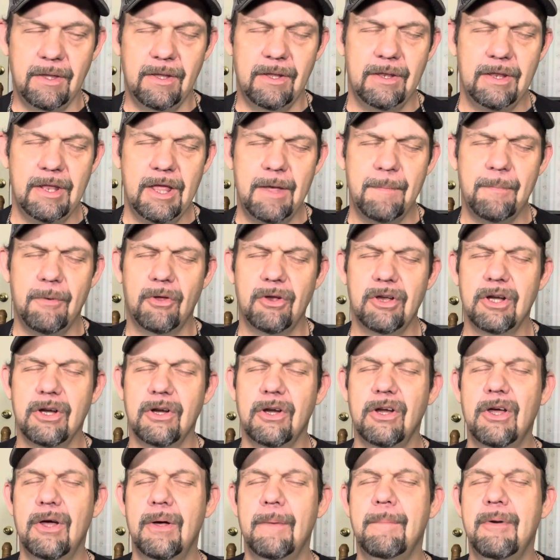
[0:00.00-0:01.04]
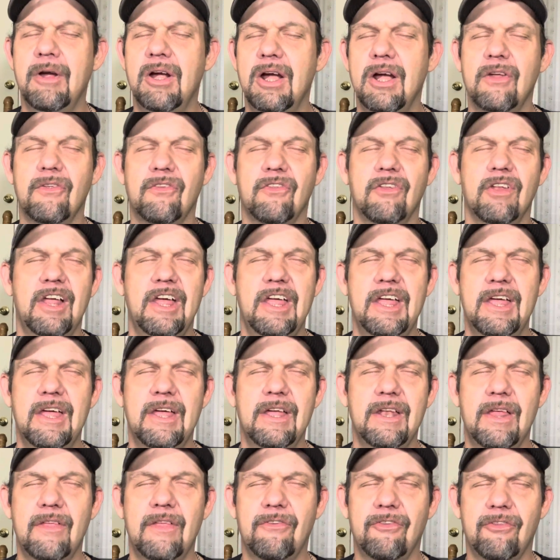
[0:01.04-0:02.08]
live on their parents'
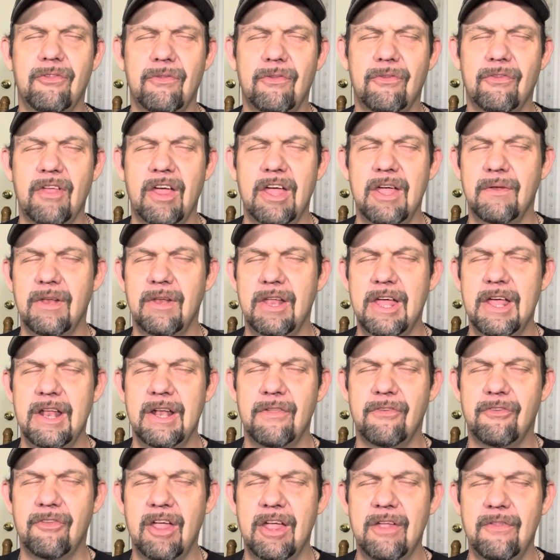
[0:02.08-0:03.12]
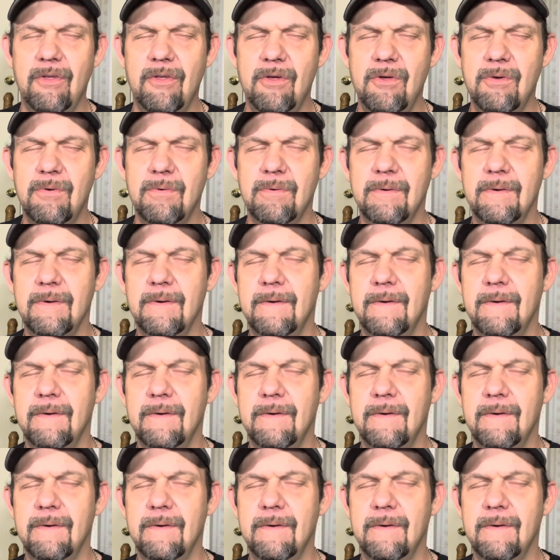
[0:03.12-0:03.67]
land, as same land as they do?